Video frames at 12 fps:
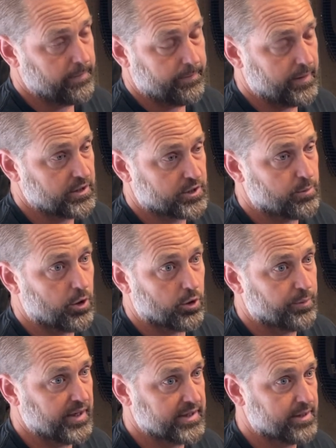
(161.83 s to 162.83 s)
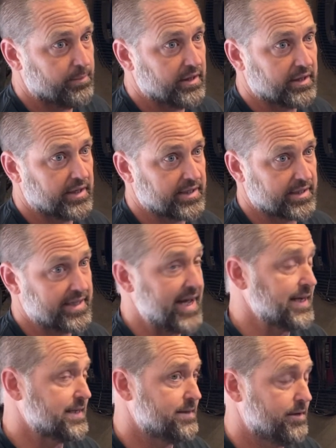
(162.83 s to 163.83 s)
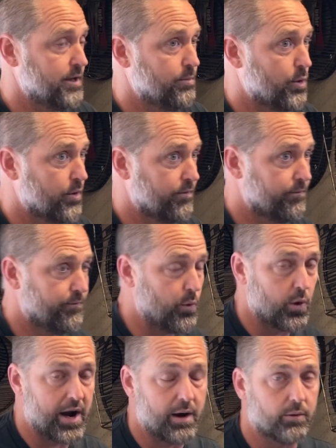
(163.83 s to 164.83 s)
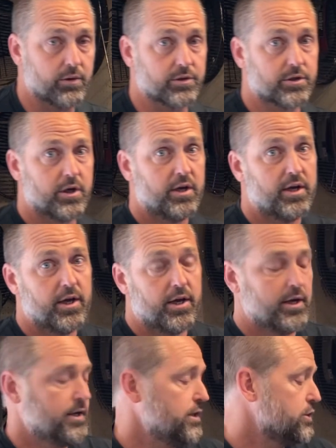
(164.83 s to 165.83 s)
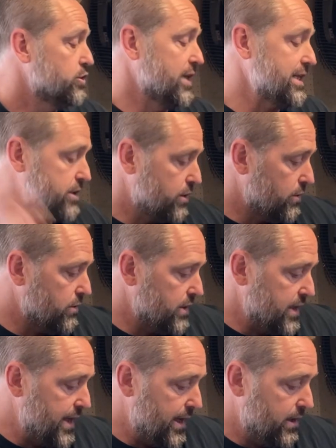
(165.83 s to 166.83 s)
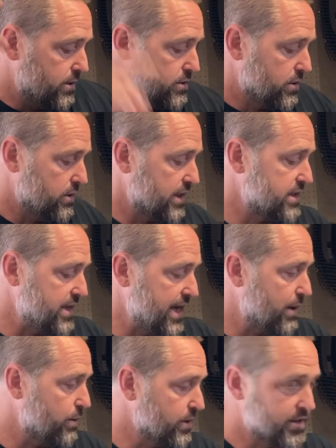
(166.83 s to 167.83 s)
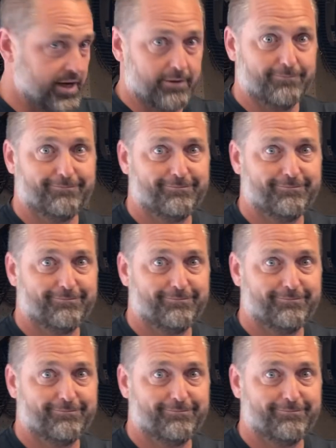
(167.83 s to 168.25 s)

a smaller piece of meat that doesn't take more than 4 hours. So that's the goal of the day. So let's see how it works out.